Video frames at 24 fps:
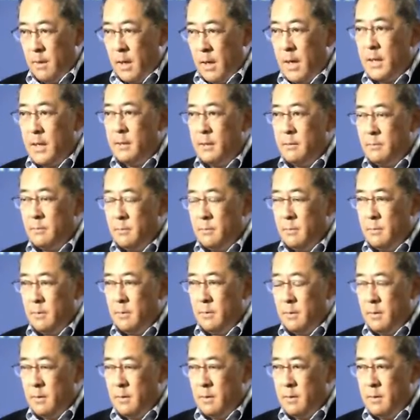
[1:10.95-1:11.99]

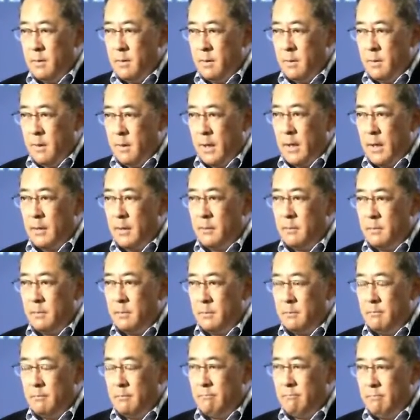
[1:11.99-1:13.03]

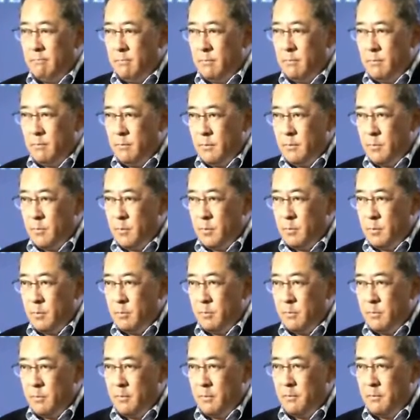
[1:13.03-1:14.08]

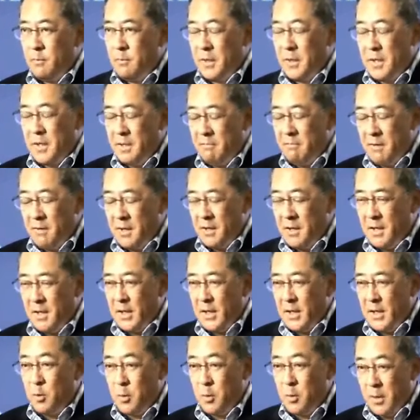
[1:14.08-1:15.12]

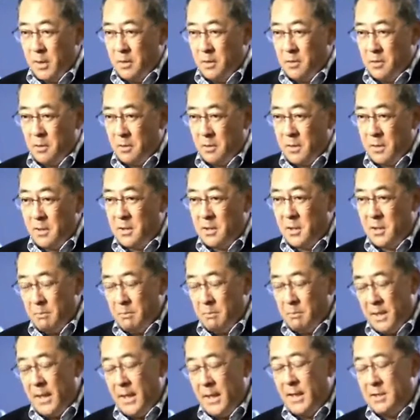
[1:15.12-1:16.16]
unforgivingly critical. In
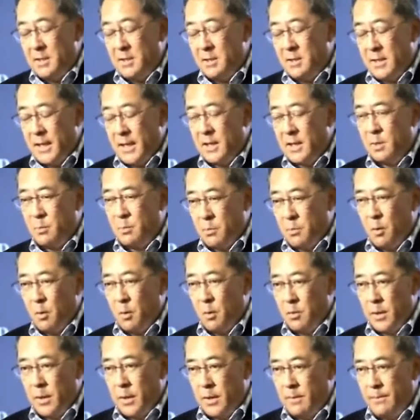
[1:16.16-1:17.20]
some cases, that's
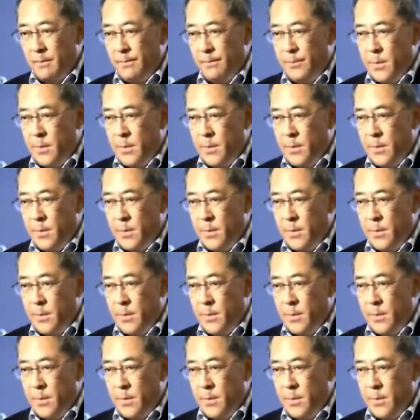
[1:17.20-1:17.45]
appropriate,